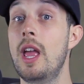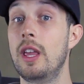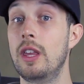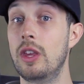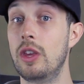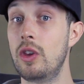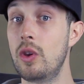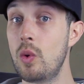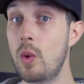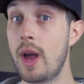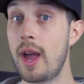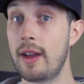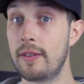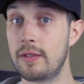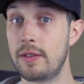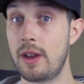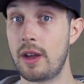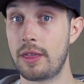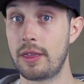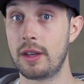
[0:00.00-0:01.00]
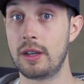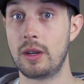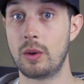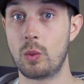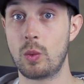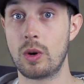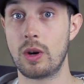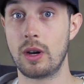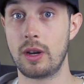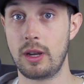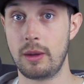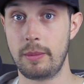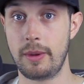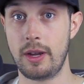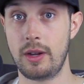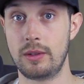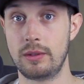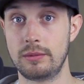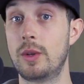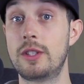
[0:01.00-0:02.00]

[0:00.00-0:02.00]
you have nothing to worry about.